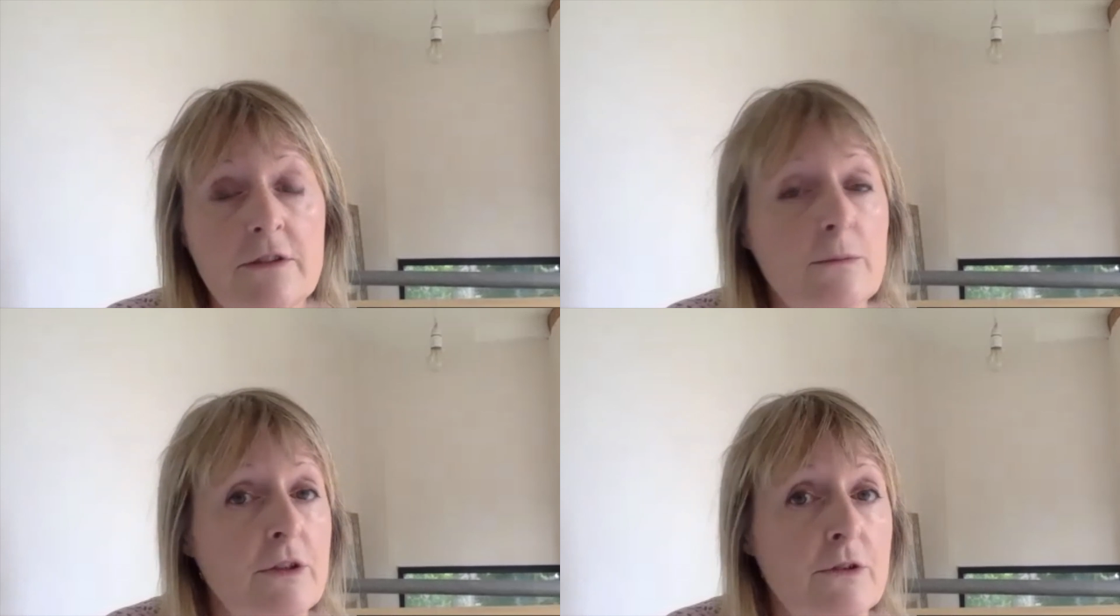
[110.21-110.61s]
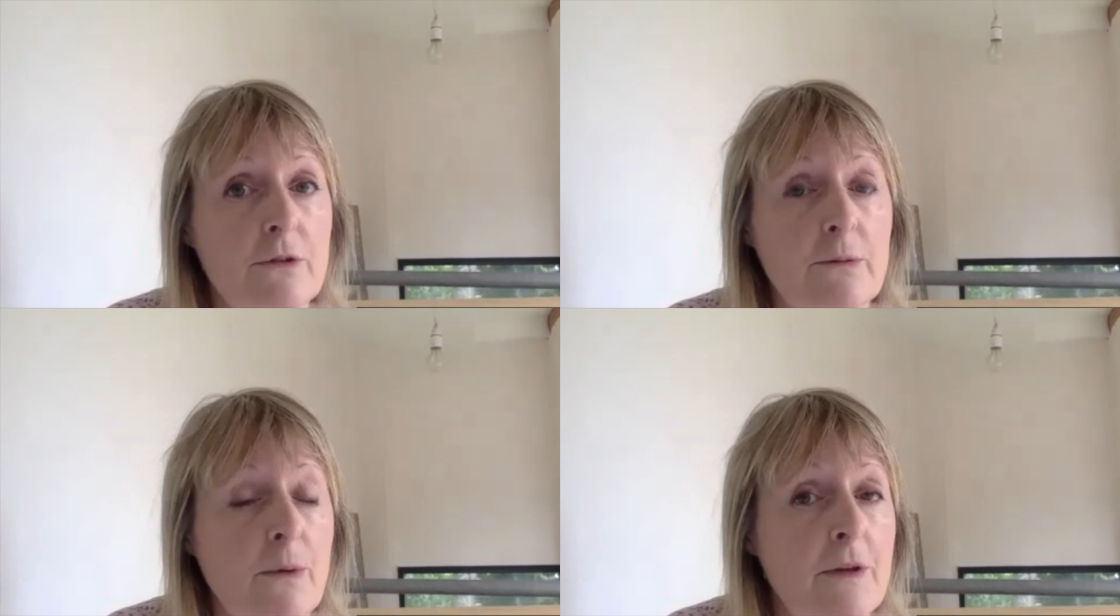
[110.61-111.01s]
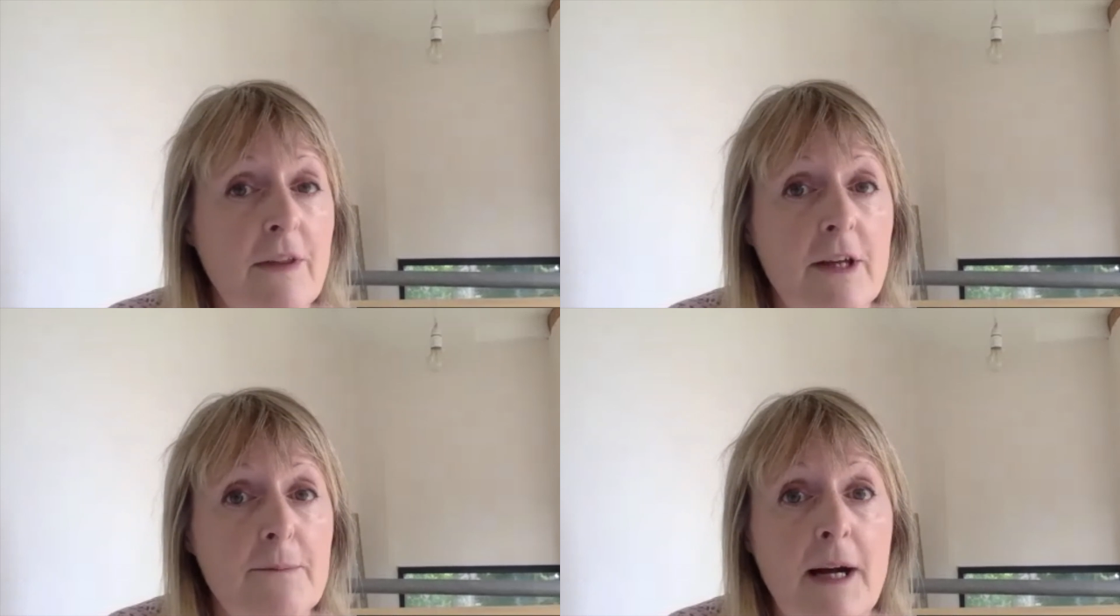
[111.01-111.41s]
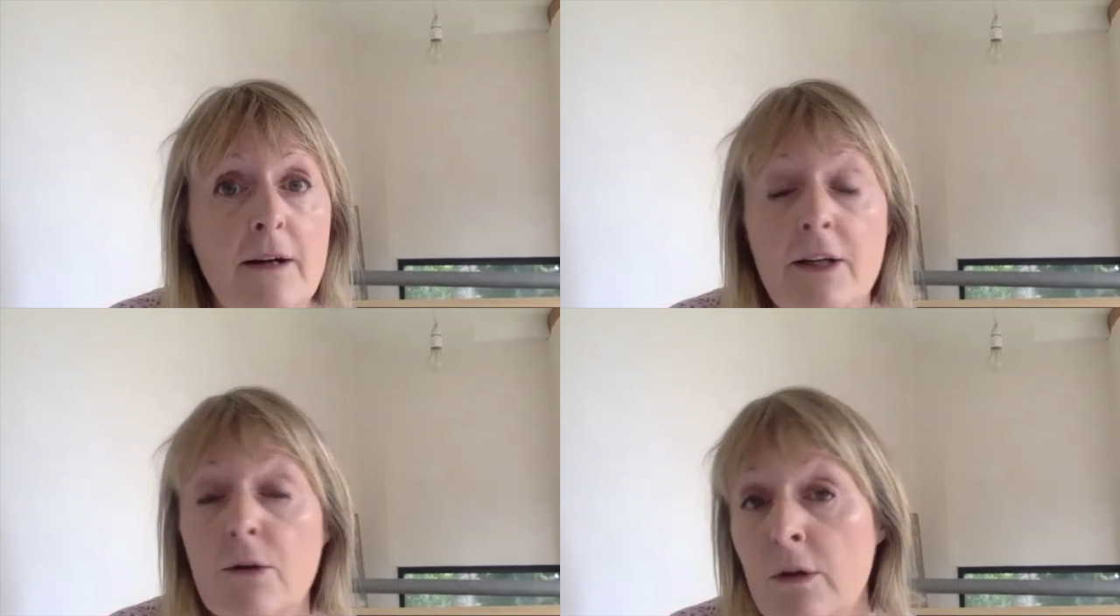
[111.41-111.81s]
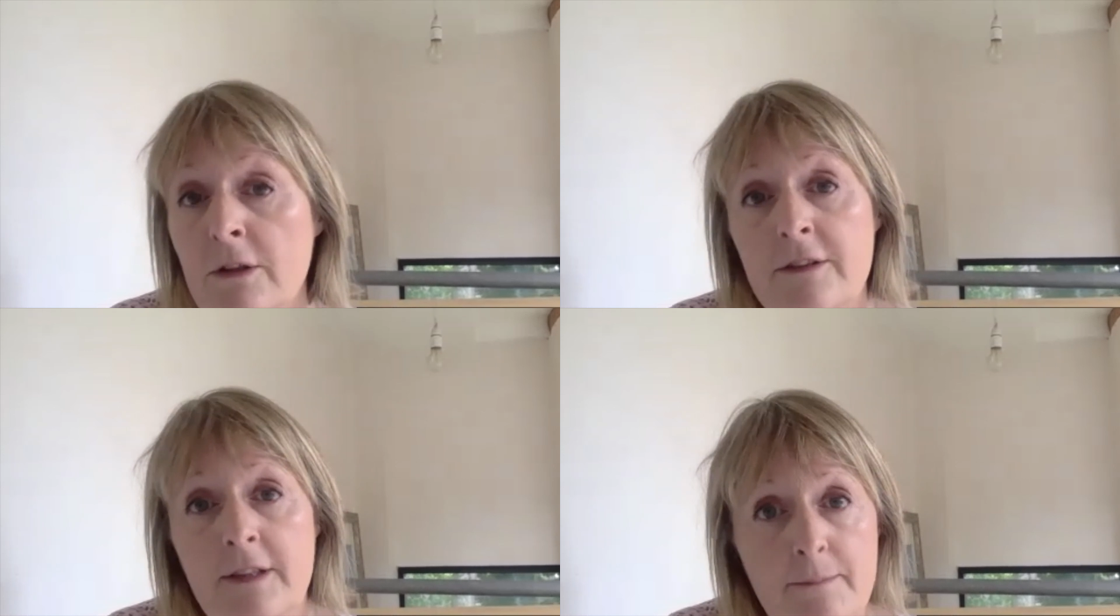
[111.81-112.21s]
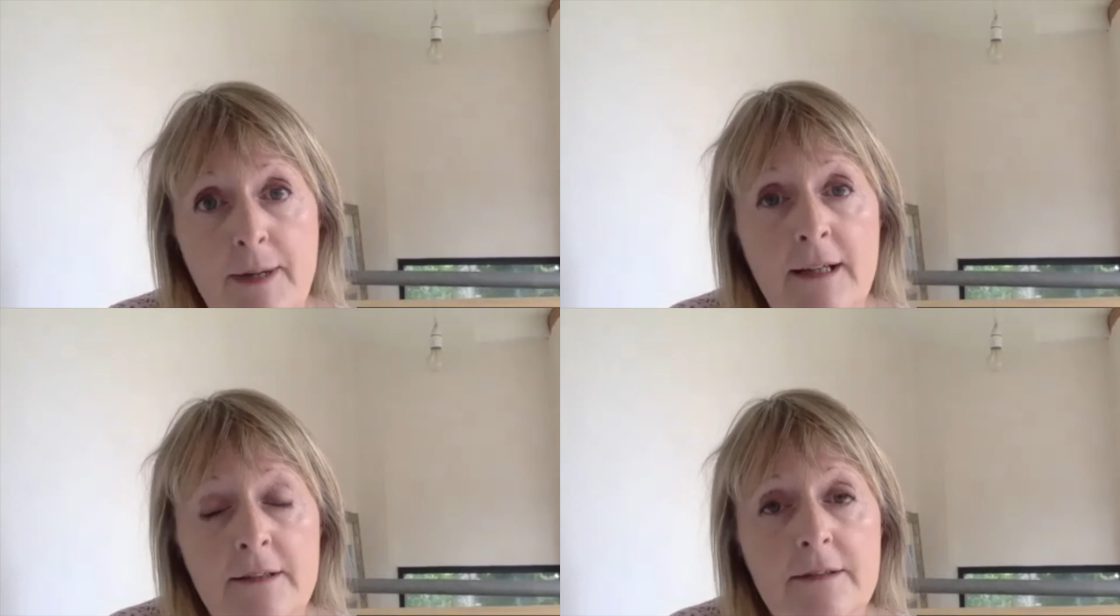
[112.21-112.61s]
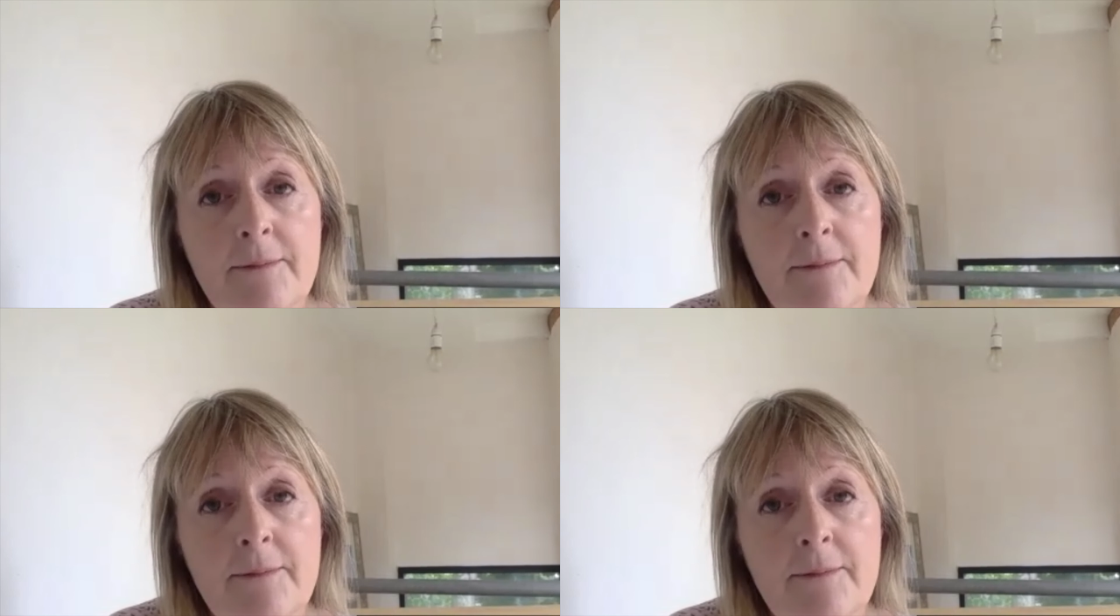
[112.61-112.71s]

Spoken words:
and we do it when we think about equality impacts.